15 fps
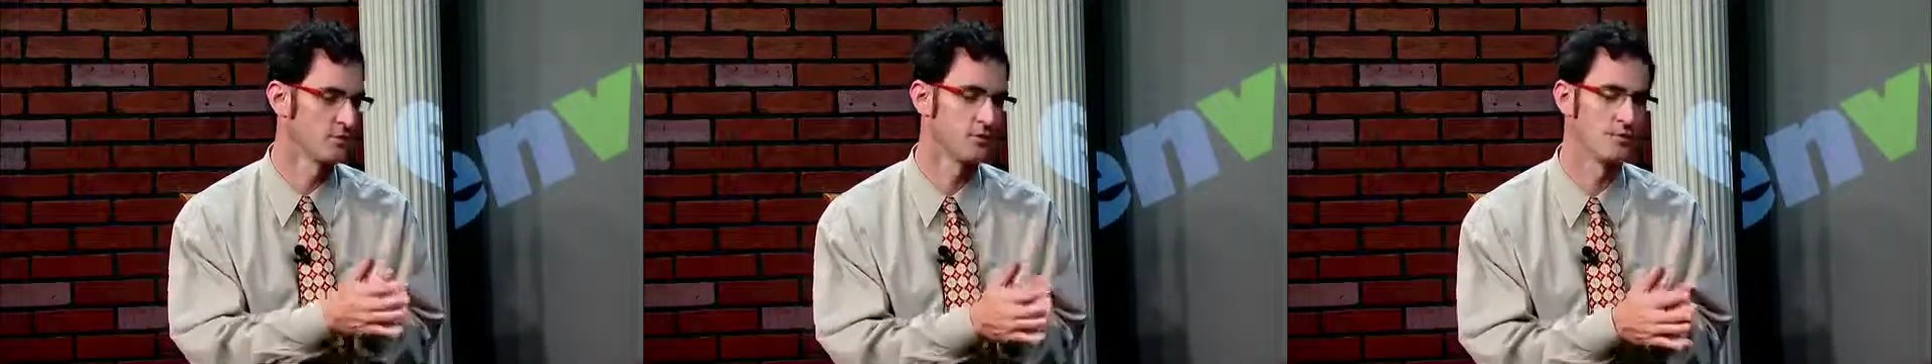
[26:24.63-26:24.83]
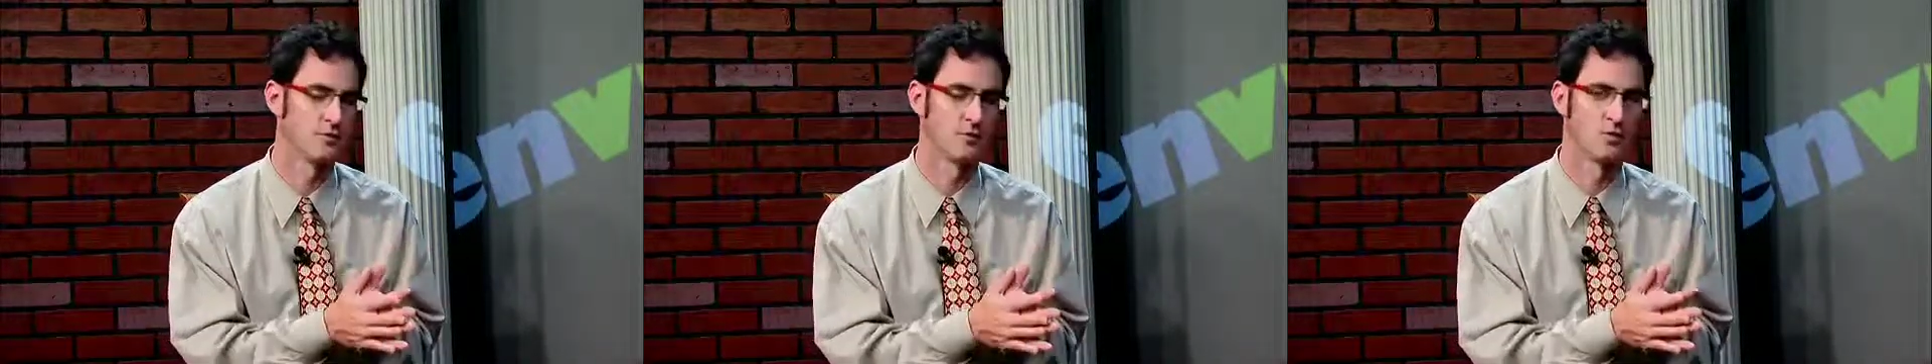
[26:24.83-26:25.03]

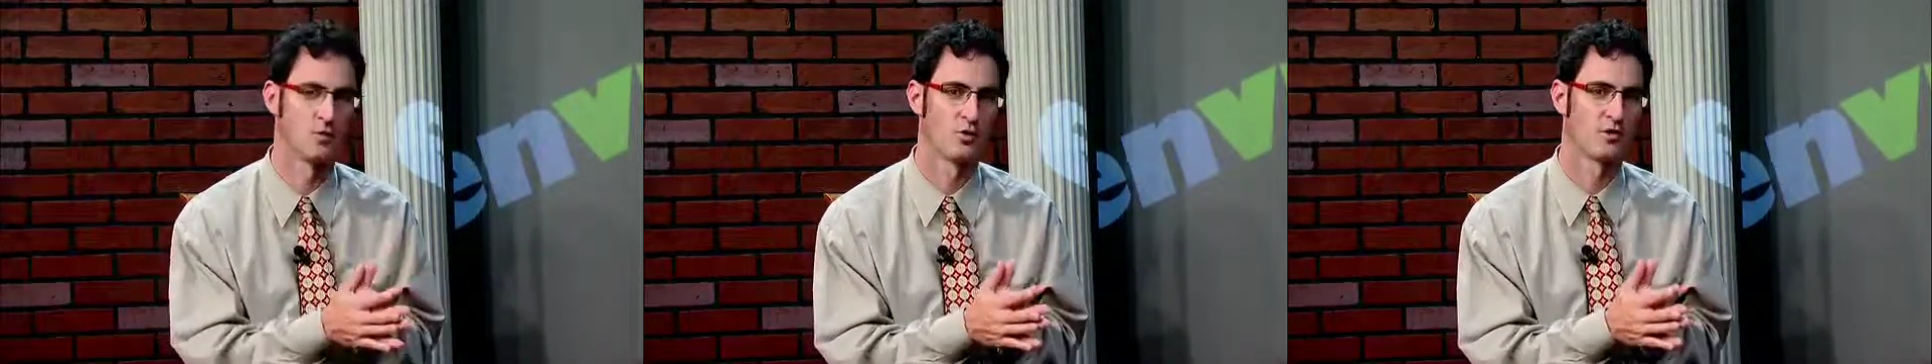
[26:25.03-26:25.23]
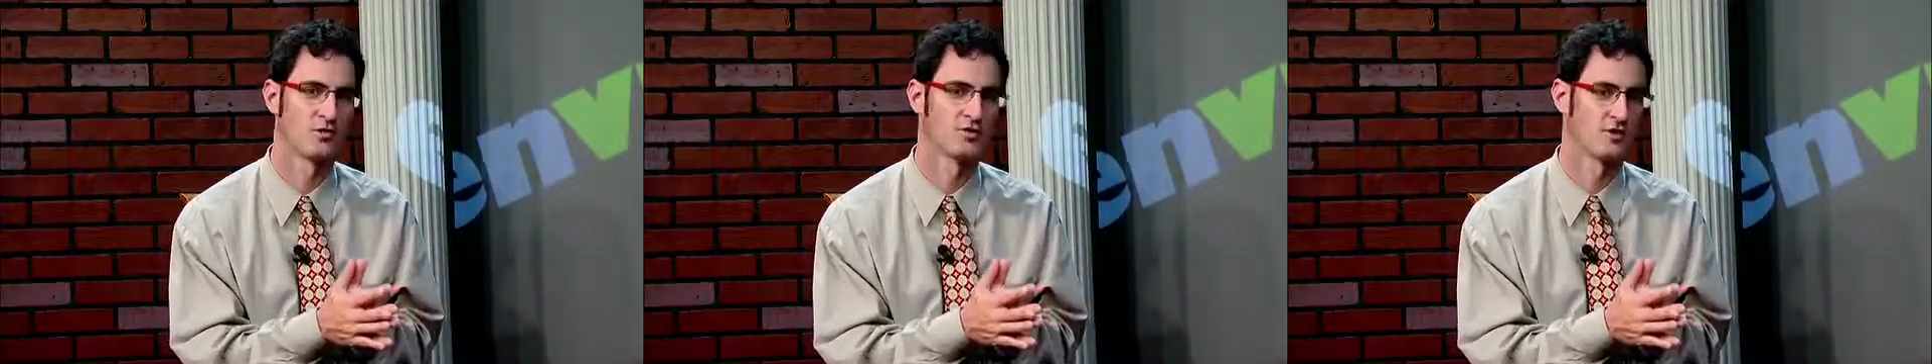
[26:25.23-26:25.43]
two of you
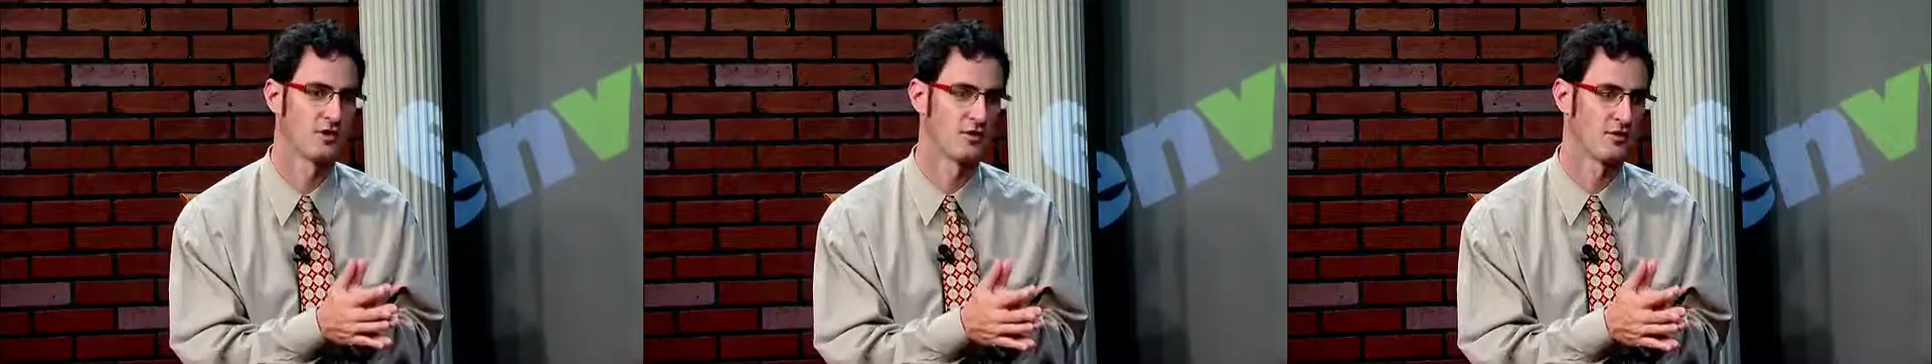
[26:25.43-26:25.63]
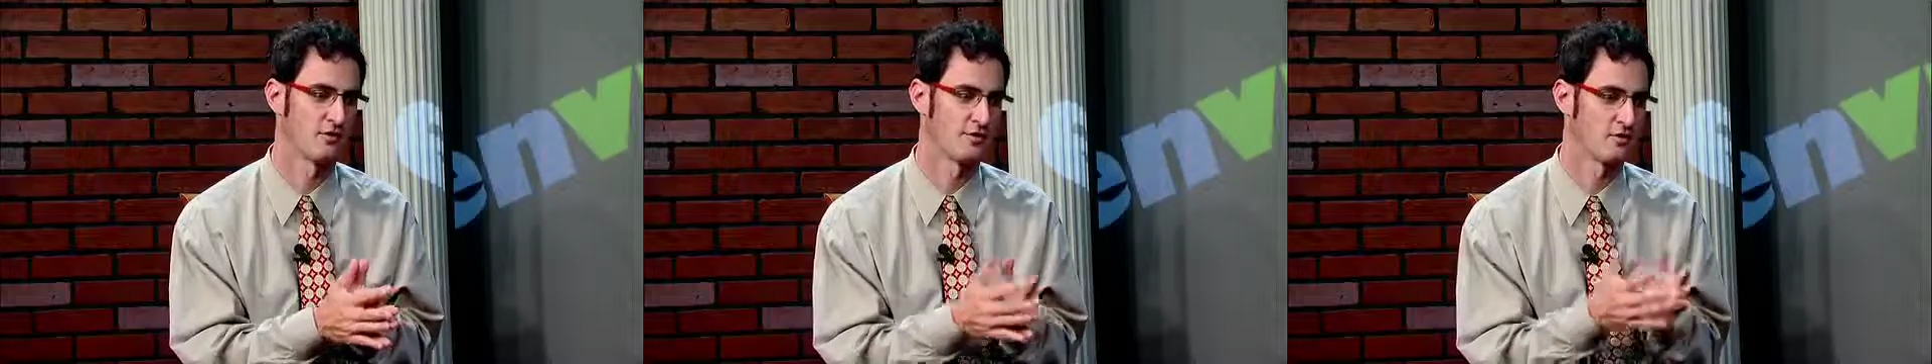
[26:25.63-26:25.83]
working
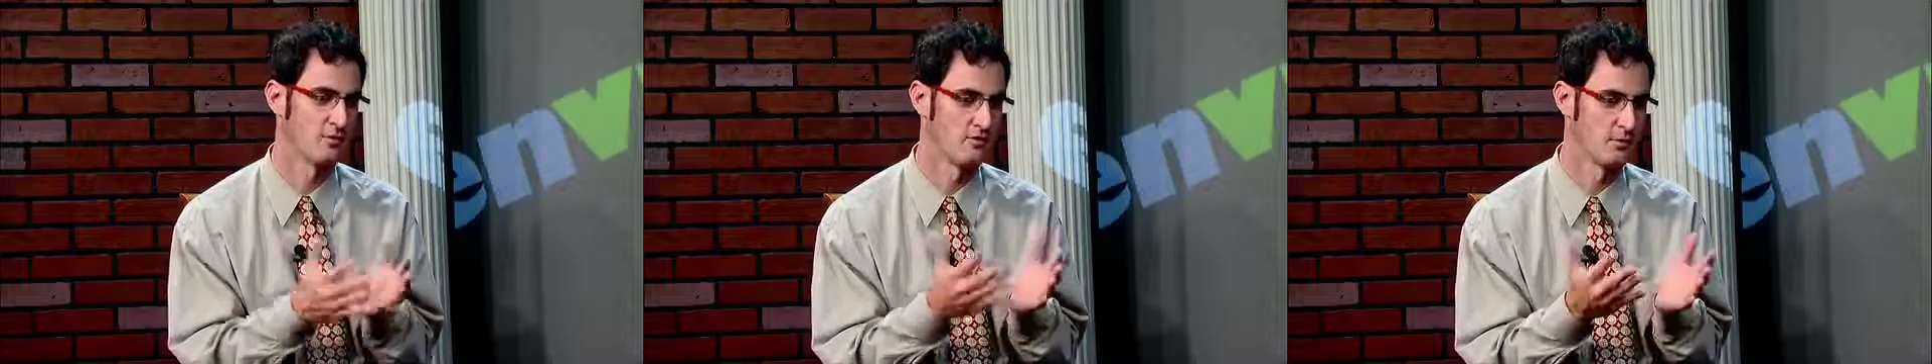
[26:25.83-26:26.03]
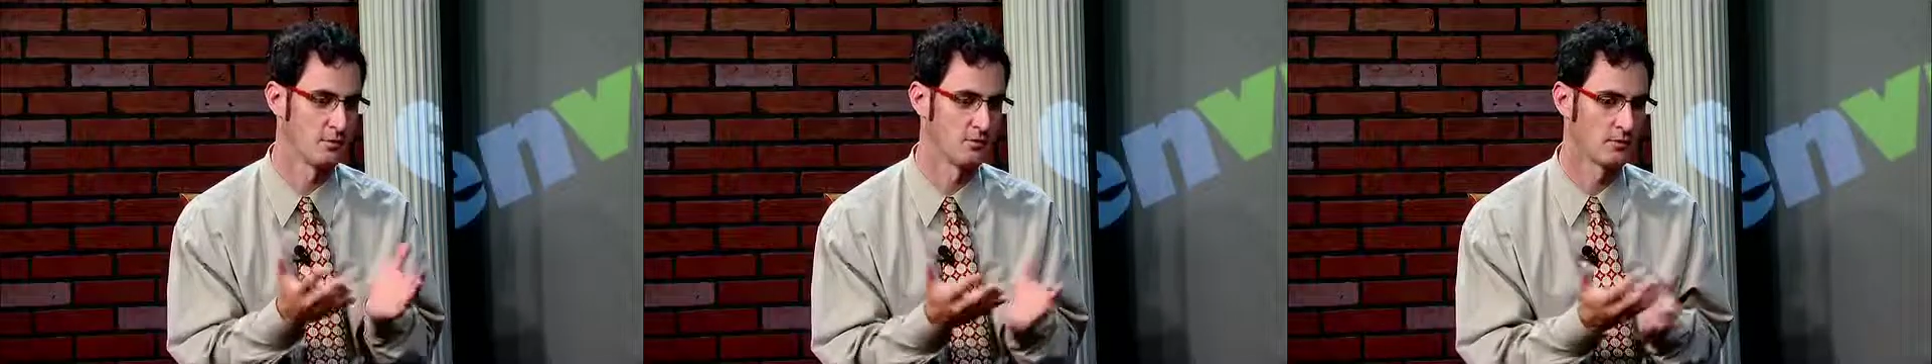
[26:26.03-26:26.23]
together
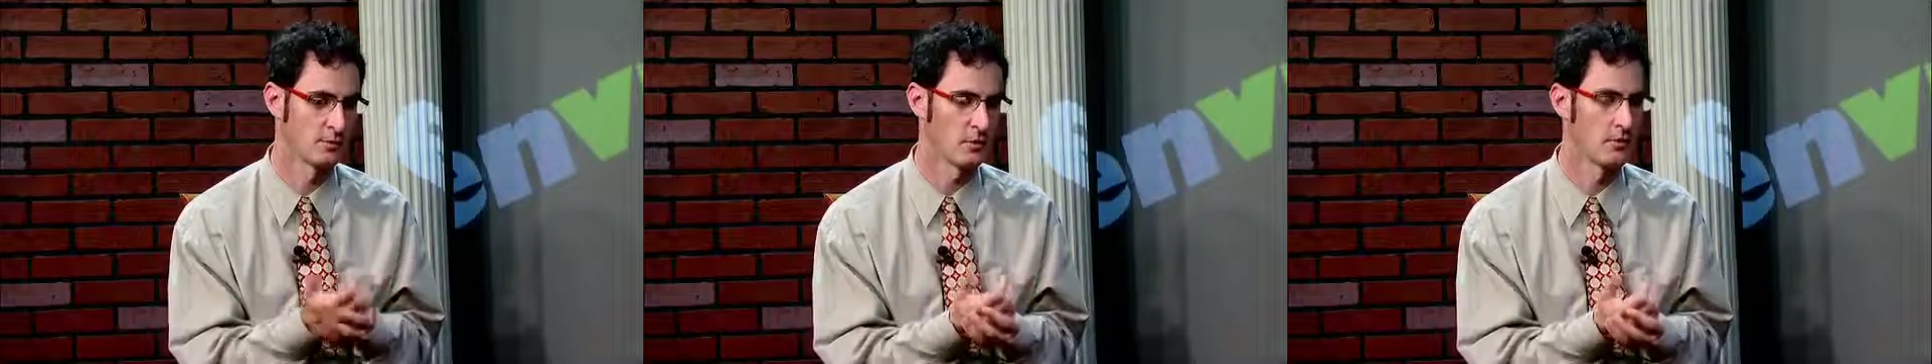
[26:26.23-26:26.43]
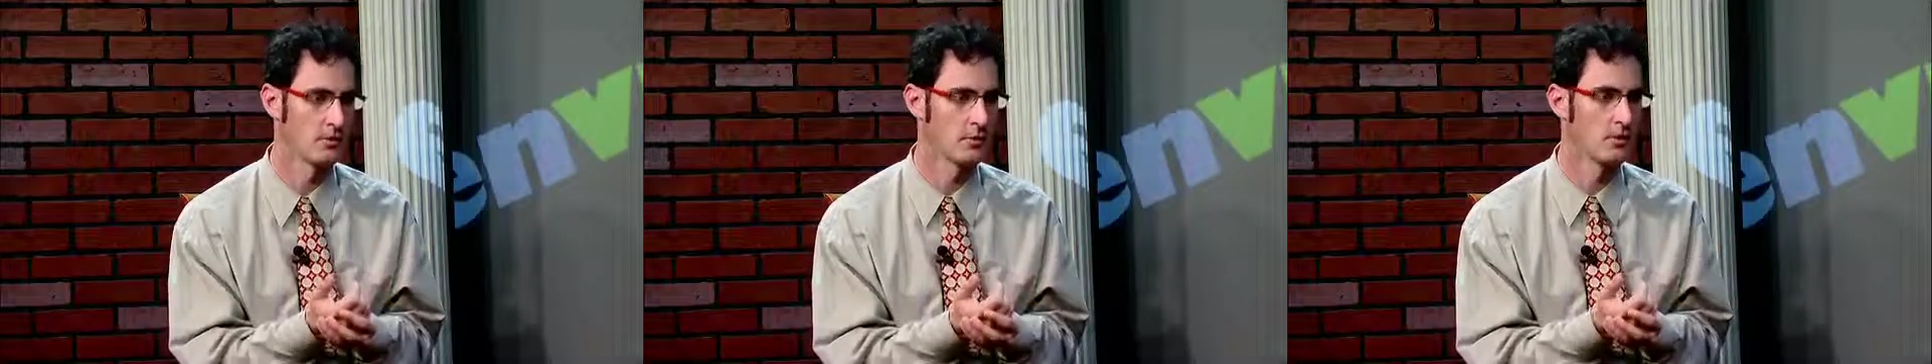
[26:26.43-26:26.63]
and building the
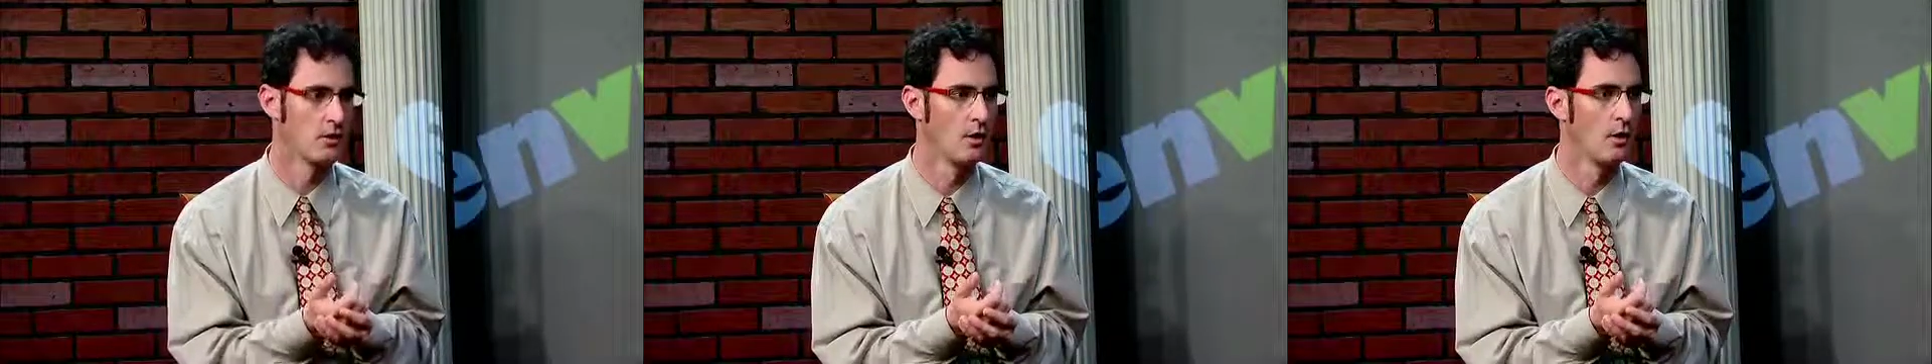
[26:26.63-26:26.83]
company.